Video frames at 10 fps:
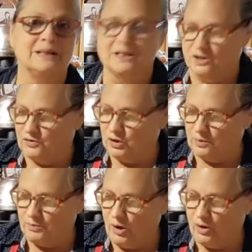So if you
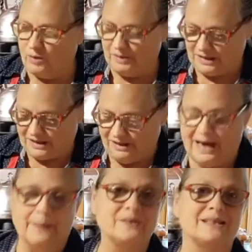can poke them and it
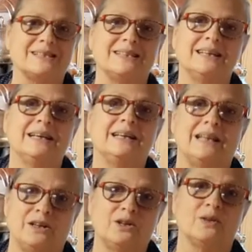collapses,
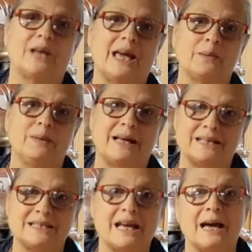then you know the eggplant is
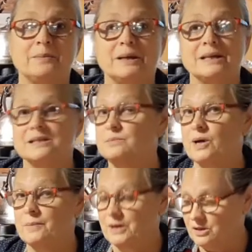done, because in
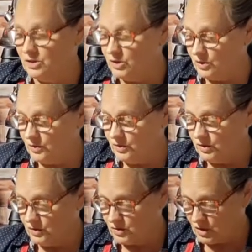baba ganoush, you
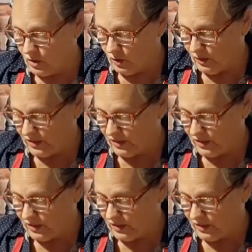use the whole